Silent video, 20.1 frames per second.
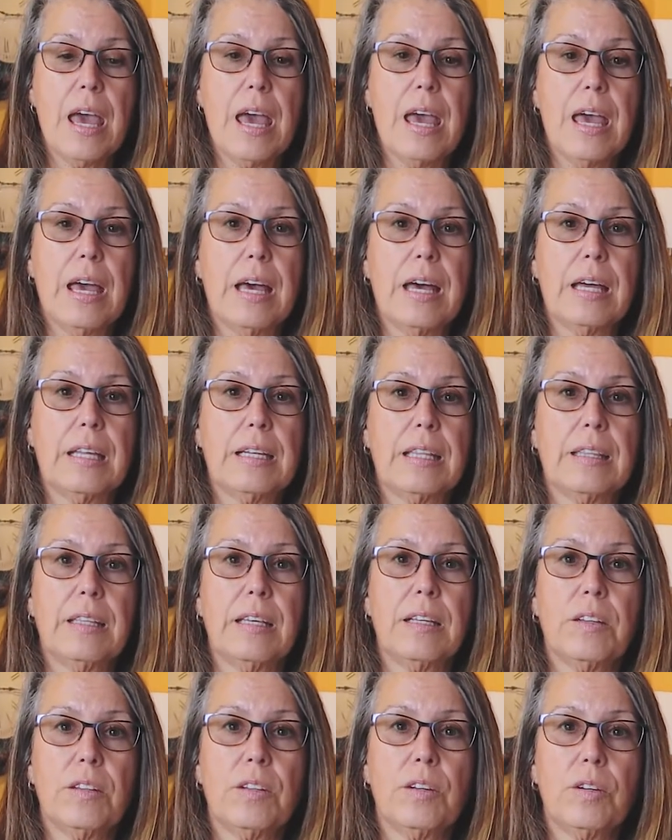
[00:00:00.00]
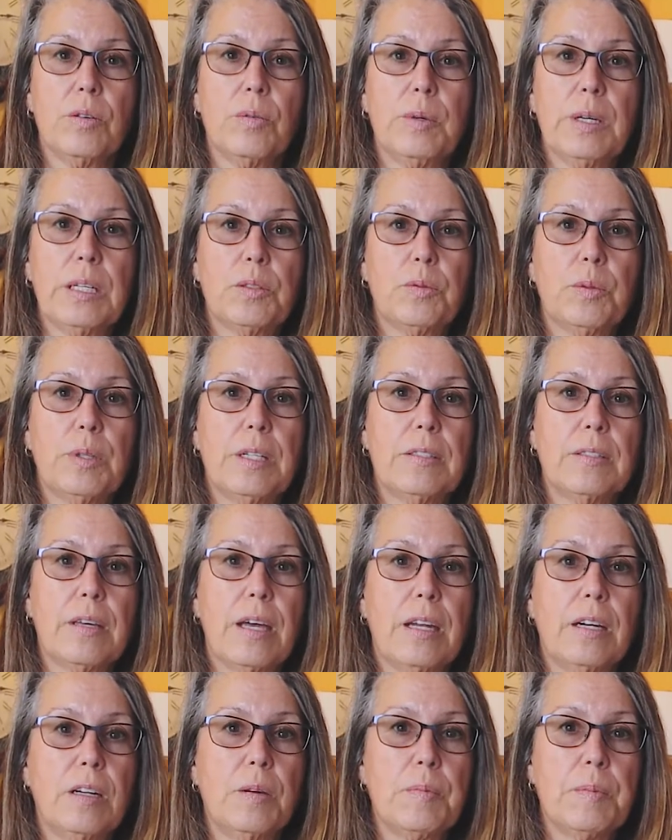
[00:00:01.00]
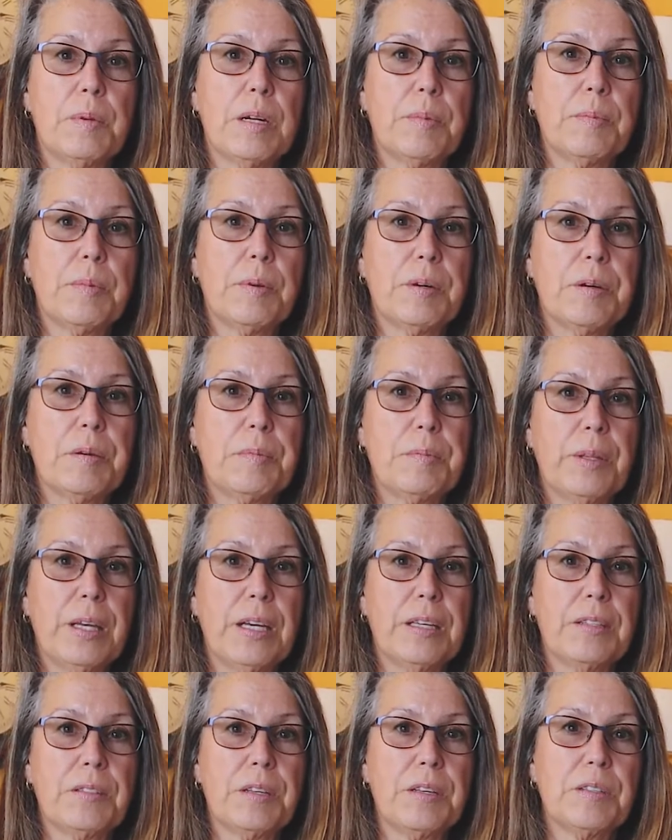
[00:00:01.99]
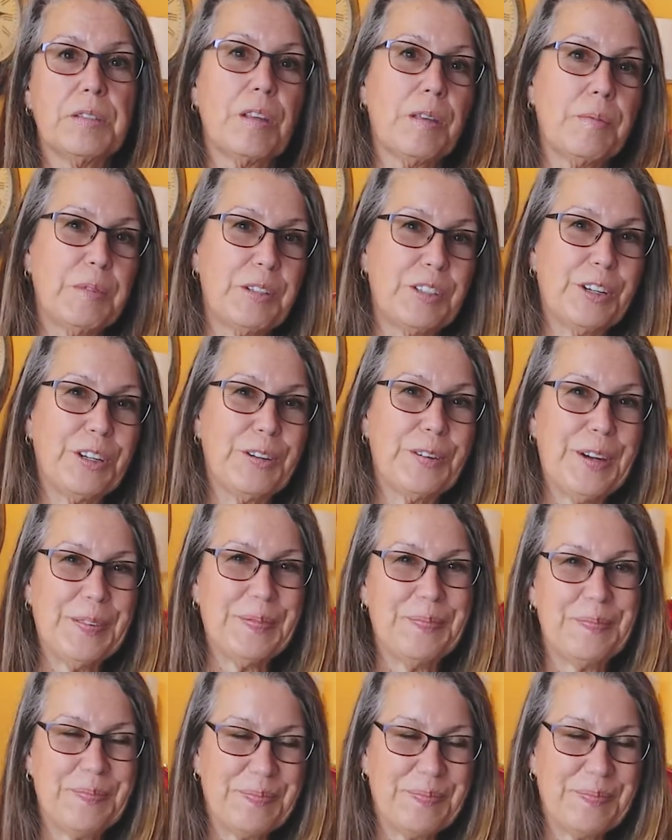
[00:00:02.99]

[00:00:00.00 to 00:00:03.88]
and at the end of the 2 weeks we decided to open up our own place. So let me show you around.